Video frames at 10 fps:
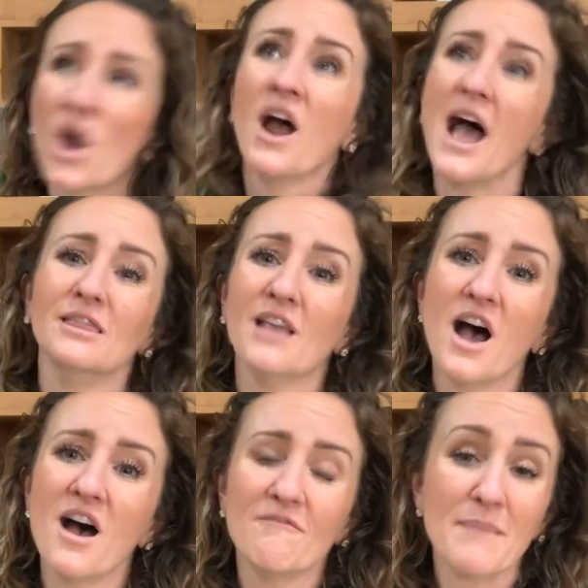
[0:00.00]
I
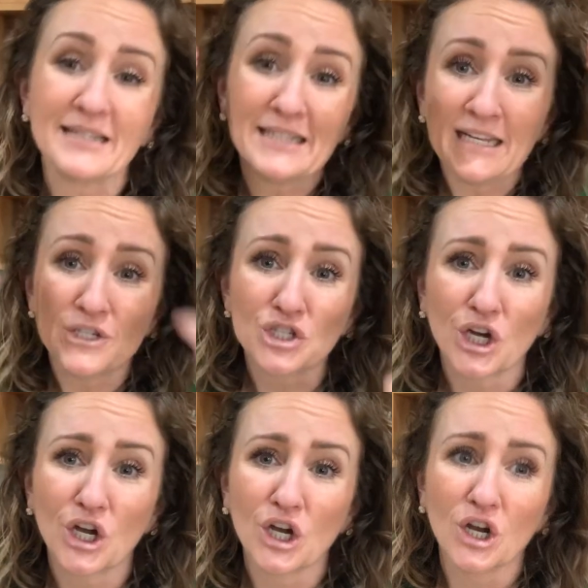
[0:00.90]
love my
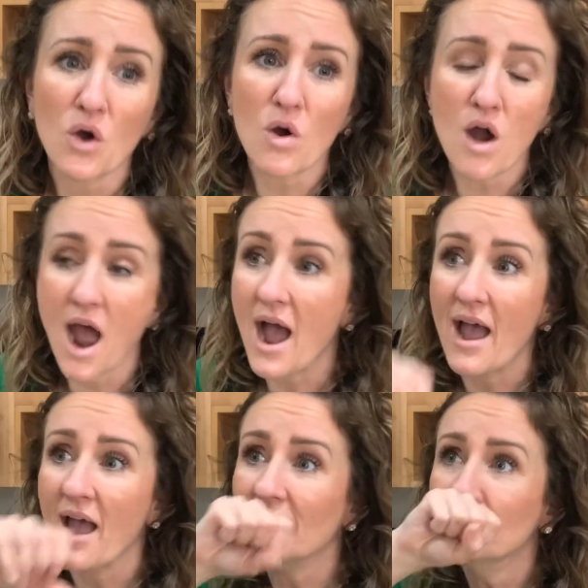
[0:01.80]
teacher, or
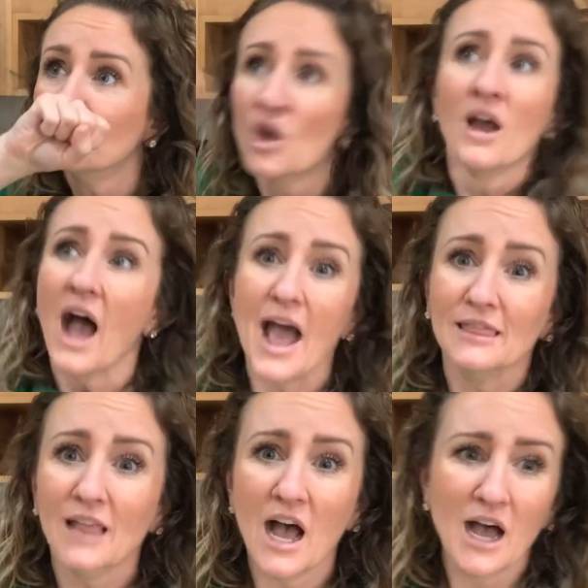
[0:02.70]
I
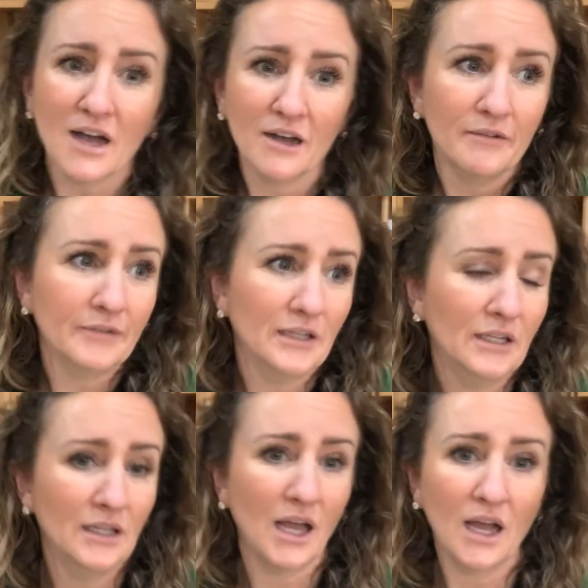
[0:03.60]
love
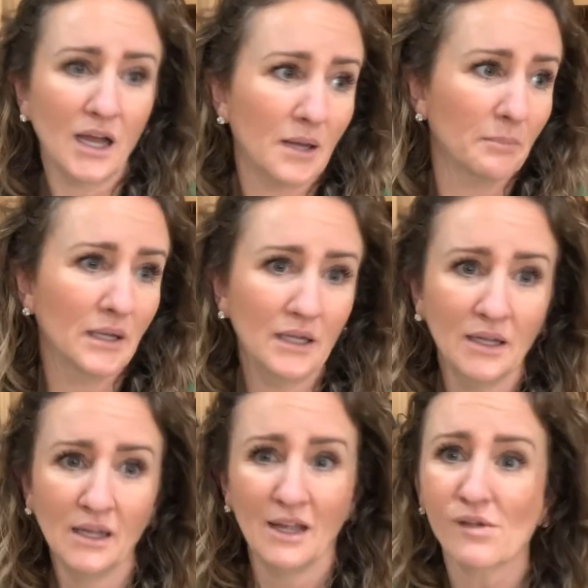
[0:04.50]

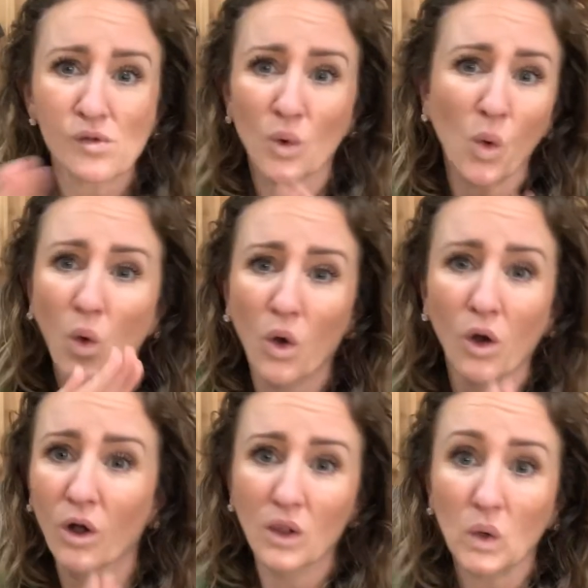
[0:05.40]

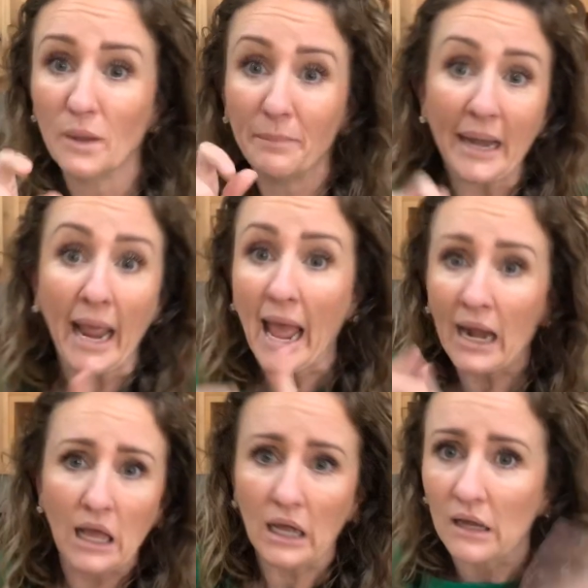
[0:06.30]
school, or
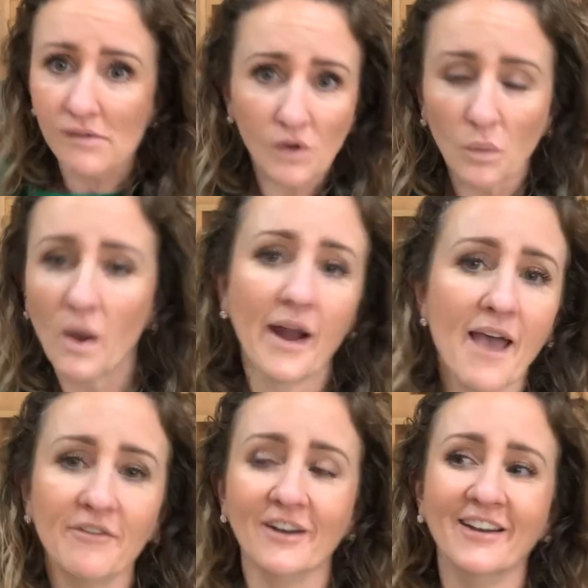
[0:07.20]
bananas, or
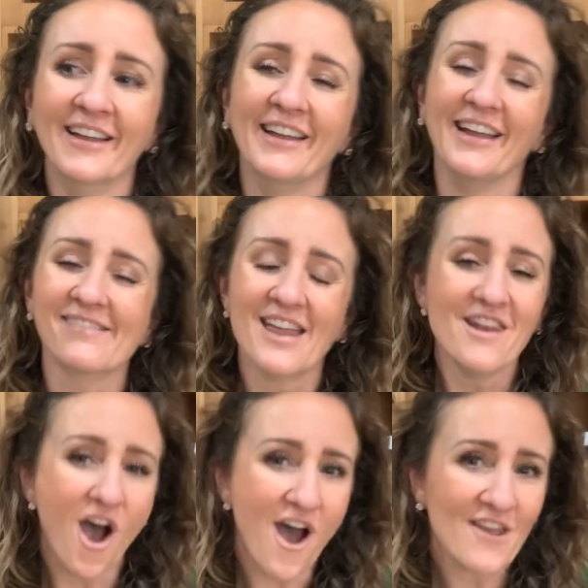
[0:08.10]
whatever. It's a
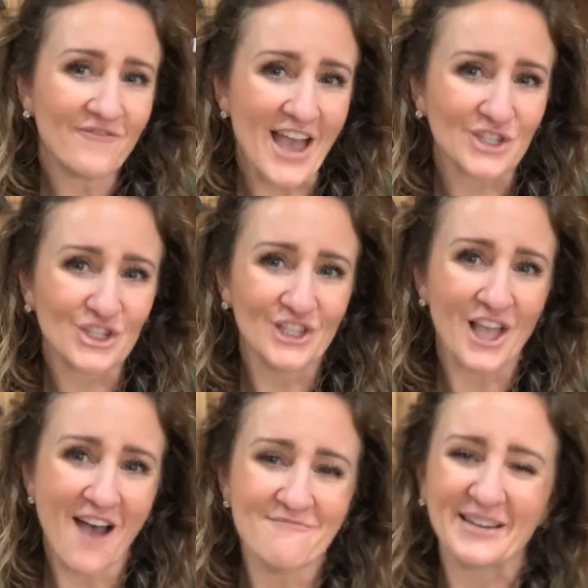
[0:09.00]
non-affection
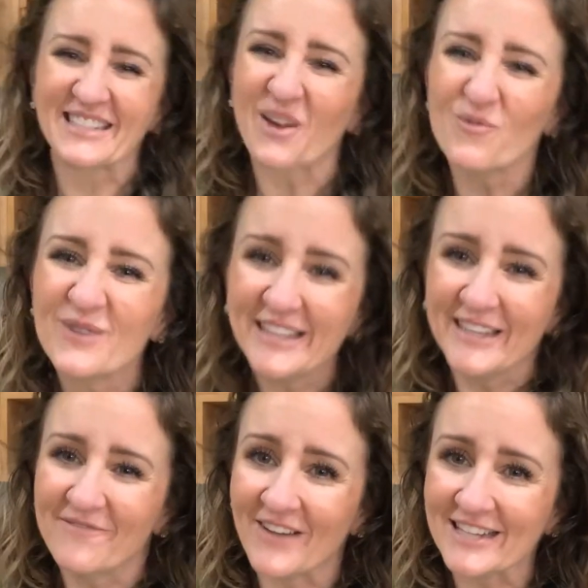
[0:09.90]
love, but it's a
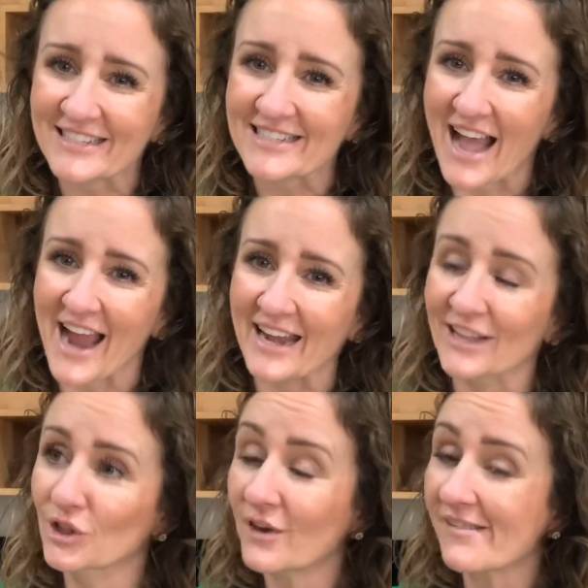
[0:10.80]
really fun sign.
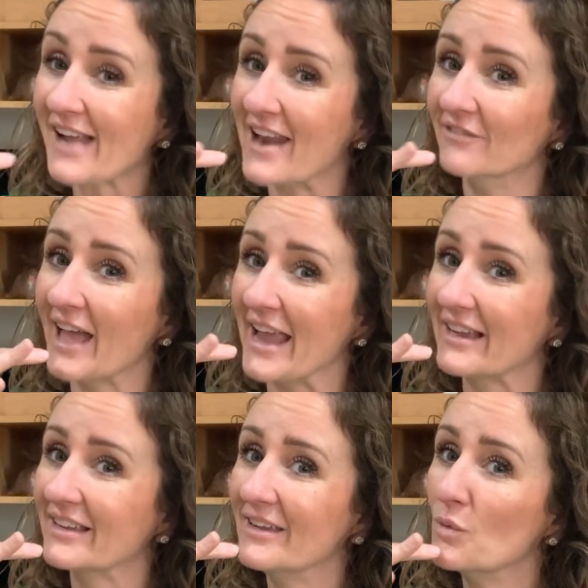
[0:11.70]
It looks kind of like
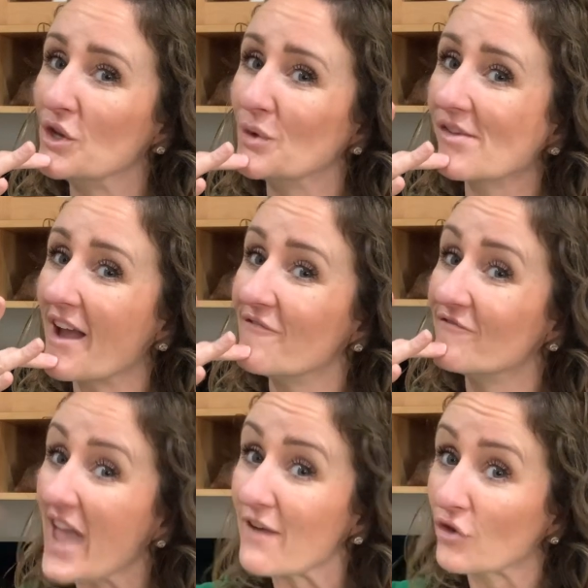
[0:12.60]
when you sign
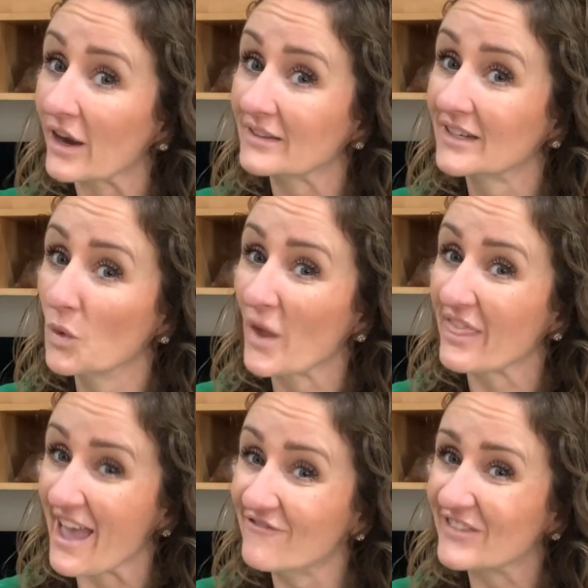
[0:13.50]
favorite with
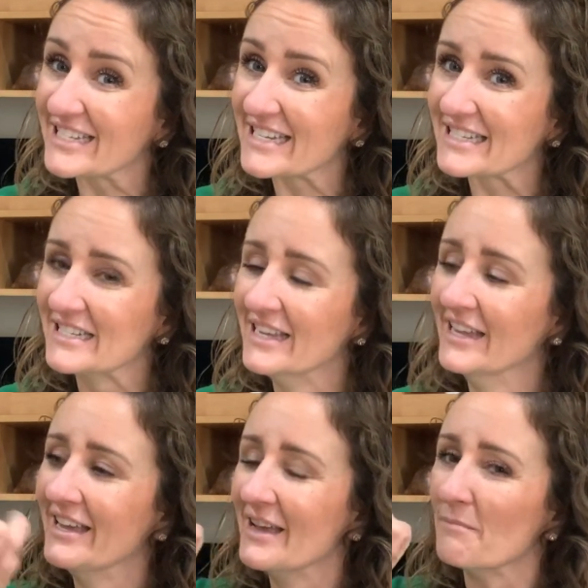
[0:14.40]
emphasis,
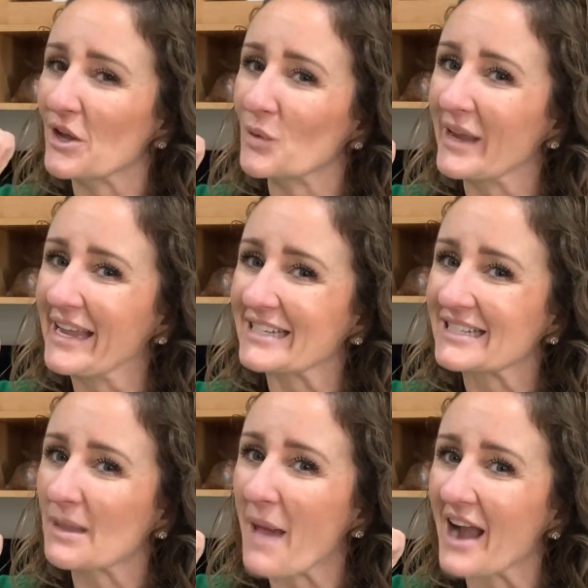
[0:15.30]
but you kiss
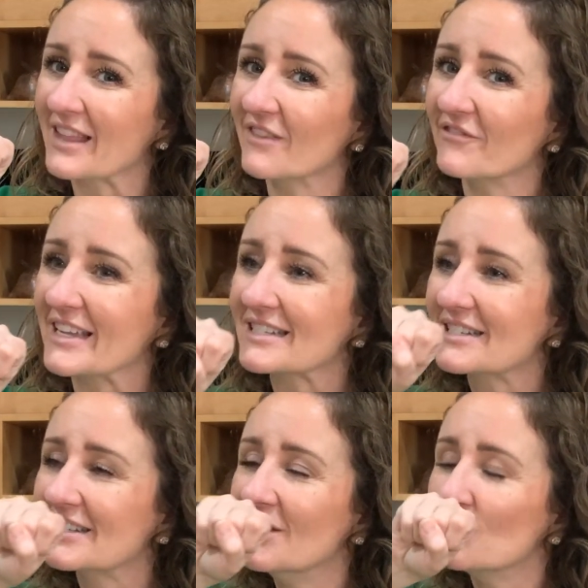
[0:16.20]
the back of the
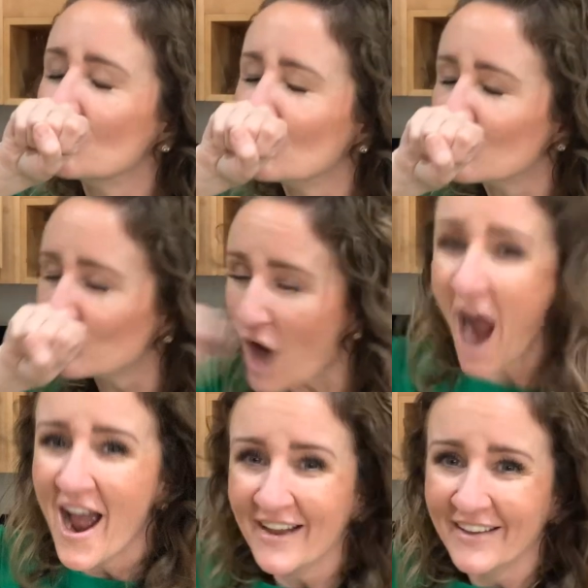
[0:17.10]
fist.
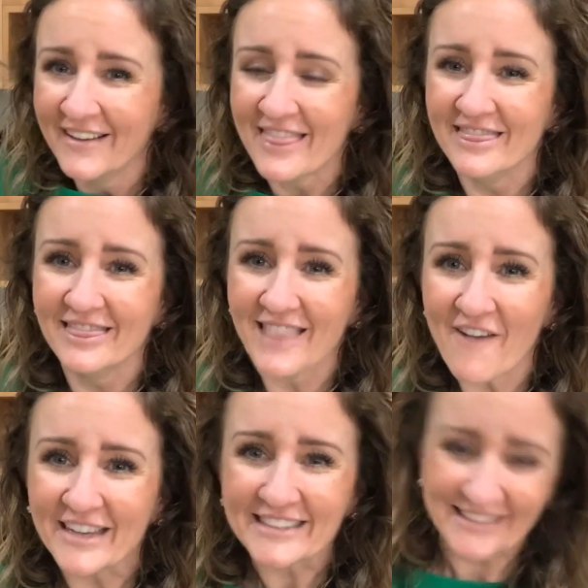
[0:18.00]
Love
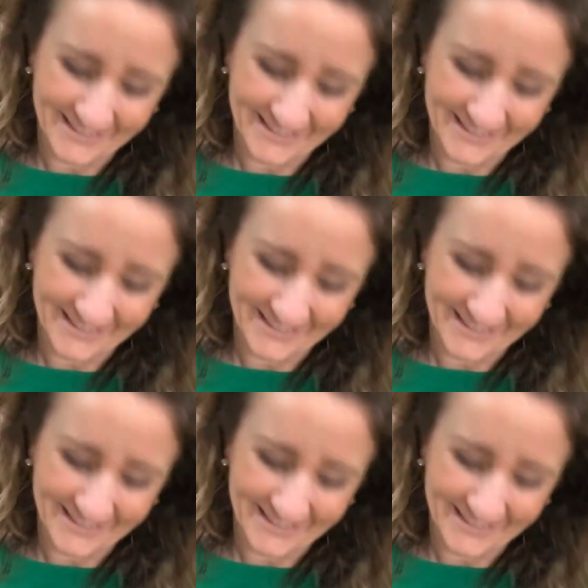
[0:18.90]
it.